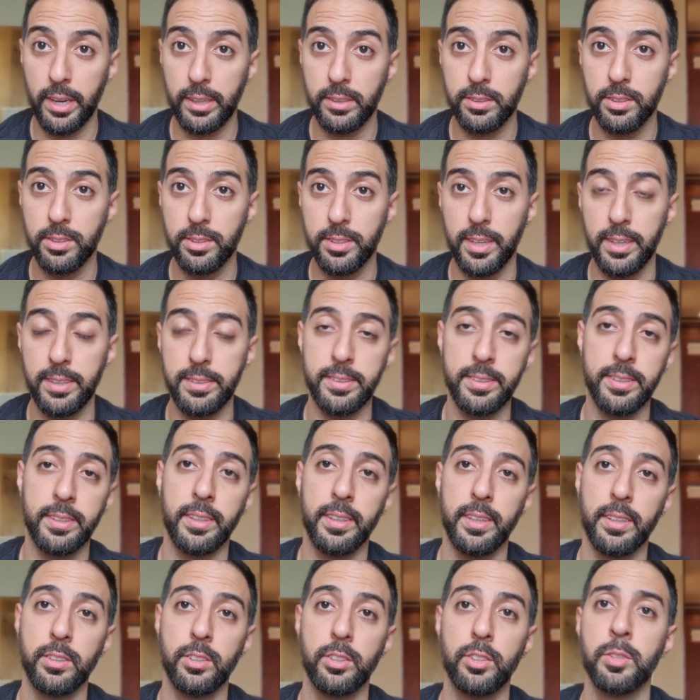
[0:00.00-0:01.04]

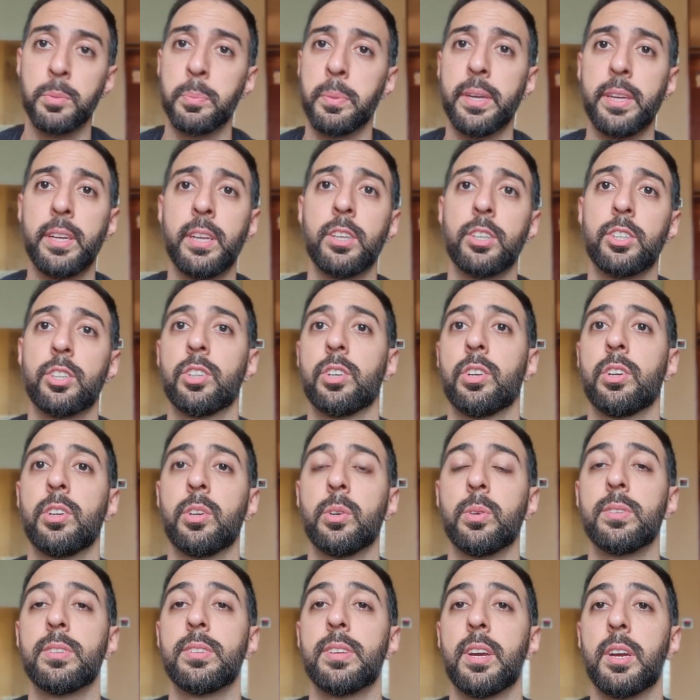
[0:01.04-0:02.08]
exercising, and you're just making sure
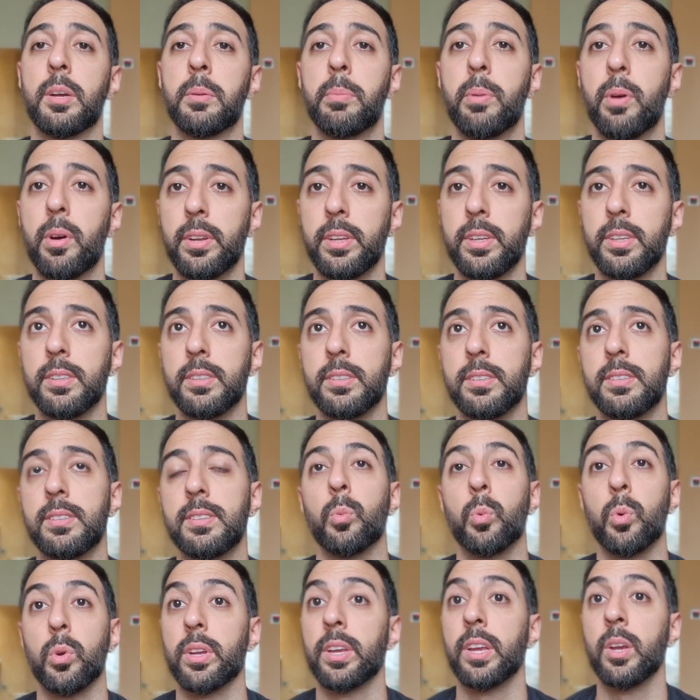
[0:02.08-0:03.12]
your entire body
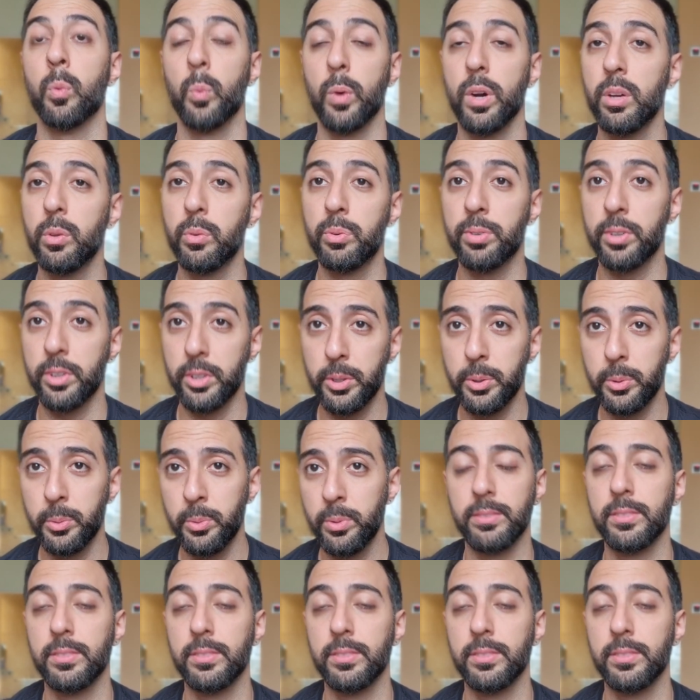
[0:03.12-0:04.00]
is working well for you,